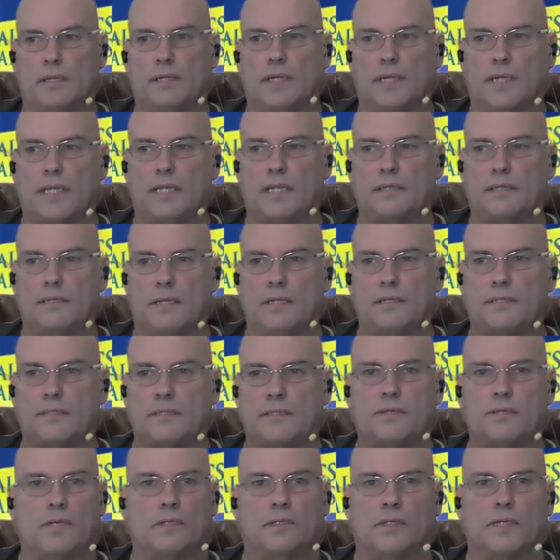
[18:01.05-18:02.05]
Like it's
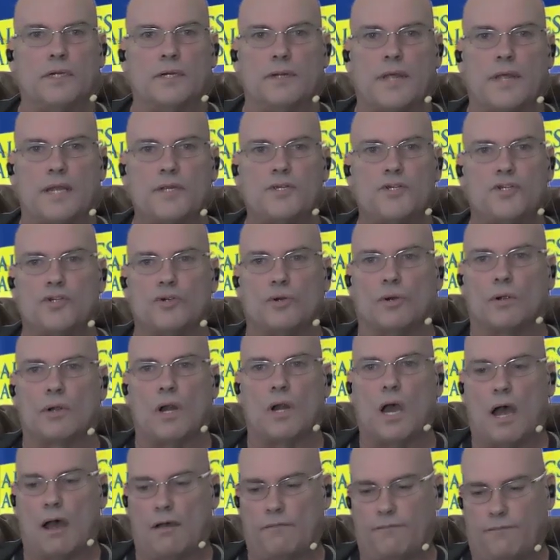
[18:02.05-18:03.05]
clear that's
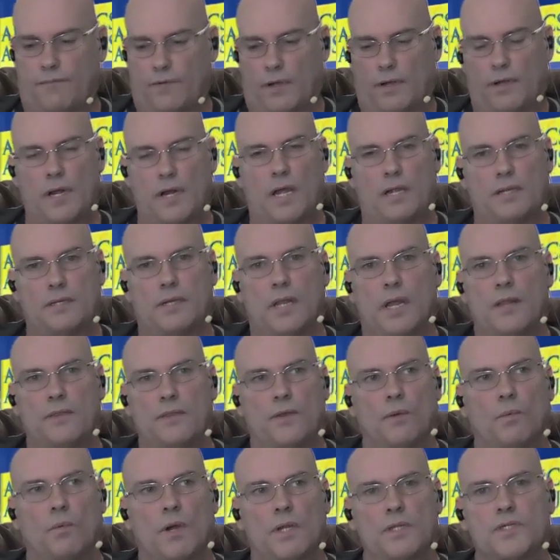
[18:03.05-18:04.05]
your offer, not
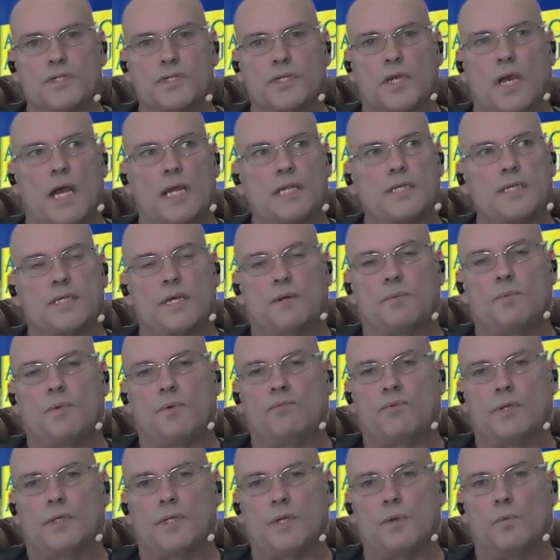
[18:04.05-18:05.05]
the one Scott said would
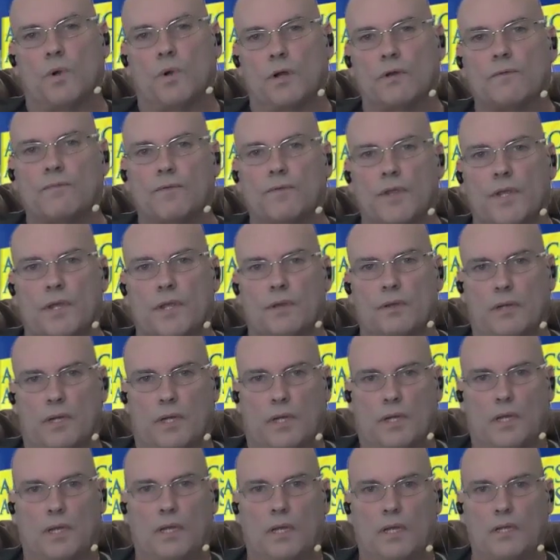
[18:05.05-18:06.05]
really work for you.
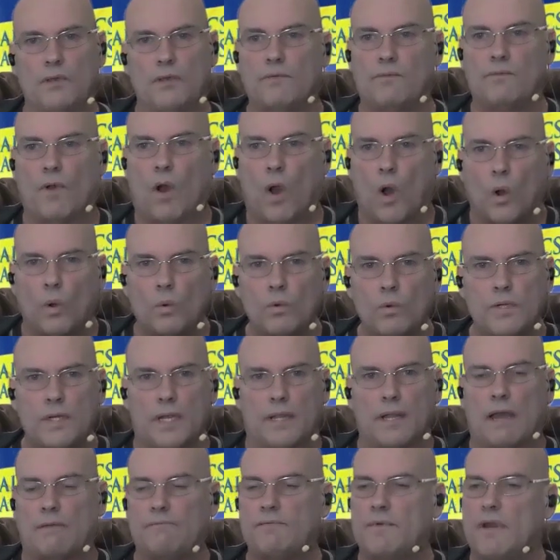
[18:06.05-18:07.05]
You've owned
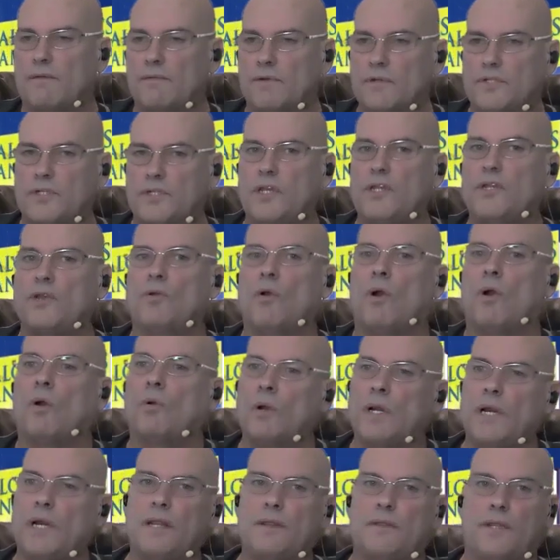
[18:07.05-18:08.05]
it. I've never seen you
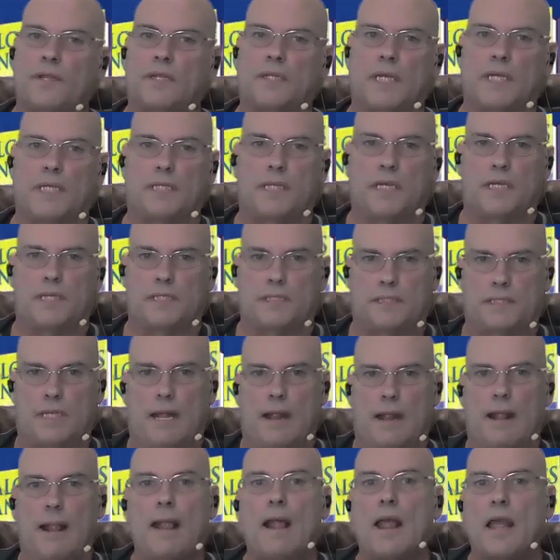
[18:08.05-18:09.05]
own anything like this.
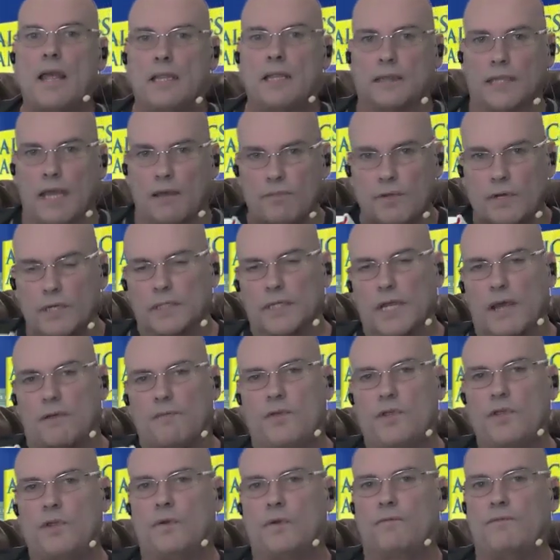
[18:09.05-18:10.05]

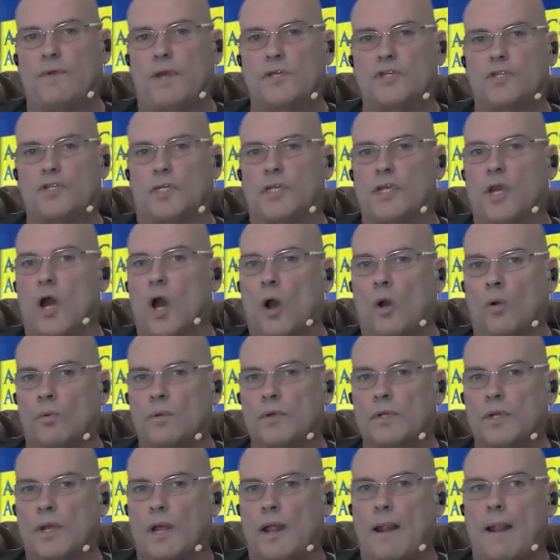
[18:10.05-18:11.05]
1111 you eventually
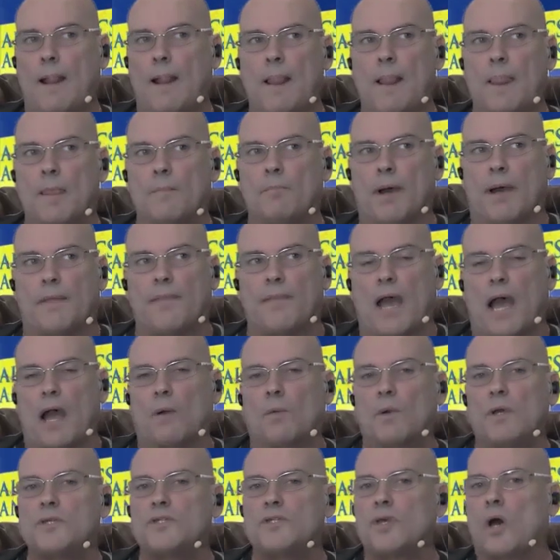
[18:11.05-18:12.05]
owned, but that
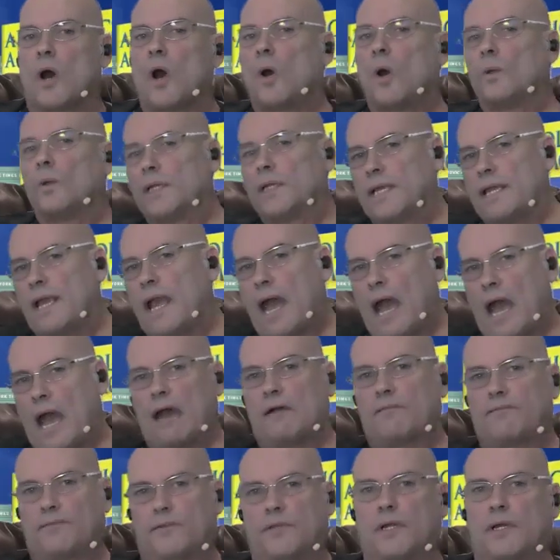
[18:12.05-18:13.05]
was only
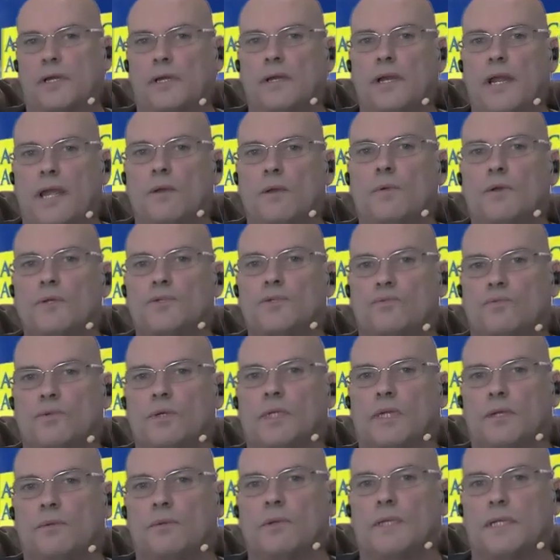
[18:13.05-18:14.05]
after it was
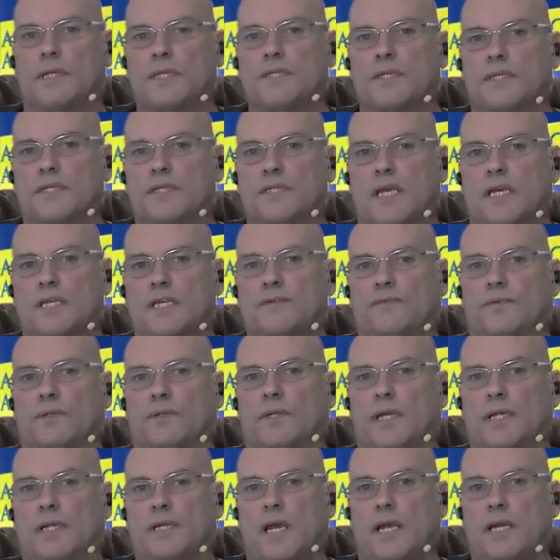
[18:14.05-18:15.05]
really, really successful,
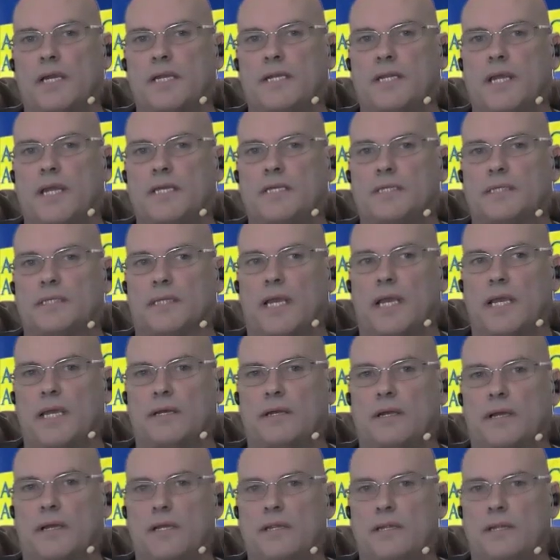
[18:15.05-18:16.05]
like 90 days
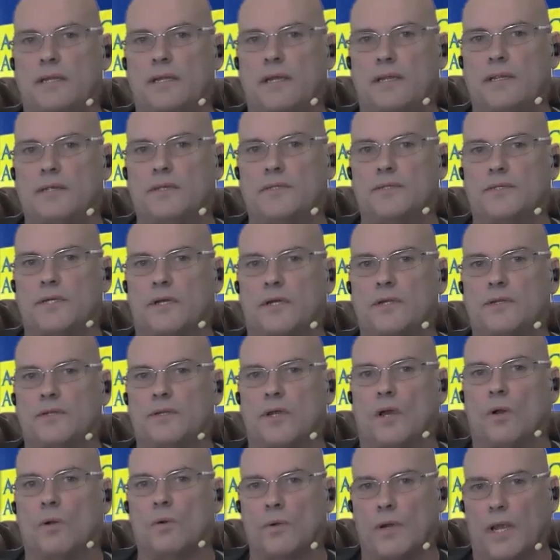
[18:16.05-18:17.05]
later, and you started to
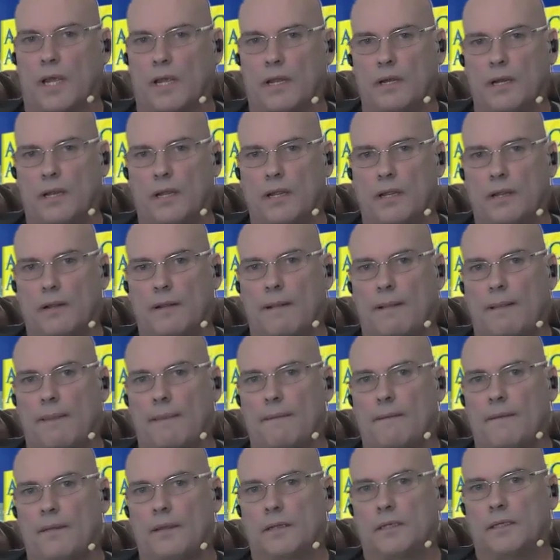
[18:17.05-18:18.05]
own it.
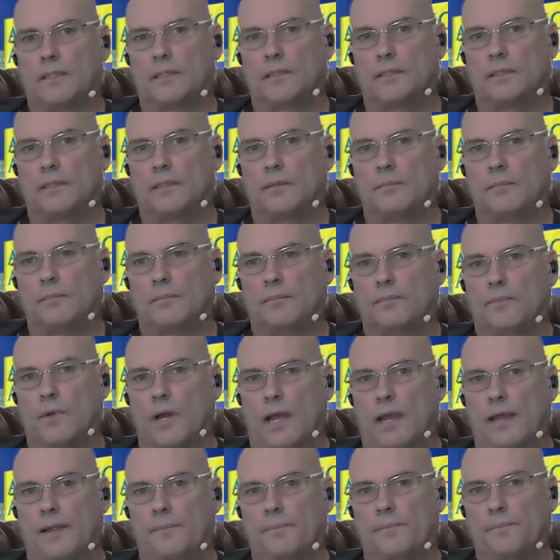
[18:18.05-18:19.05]

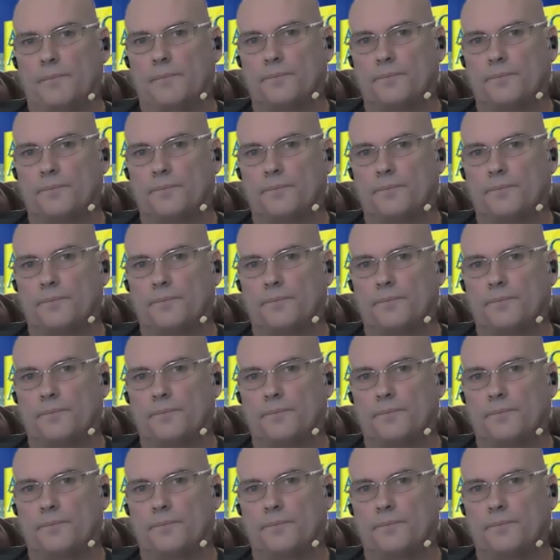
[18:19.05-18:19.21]
Right?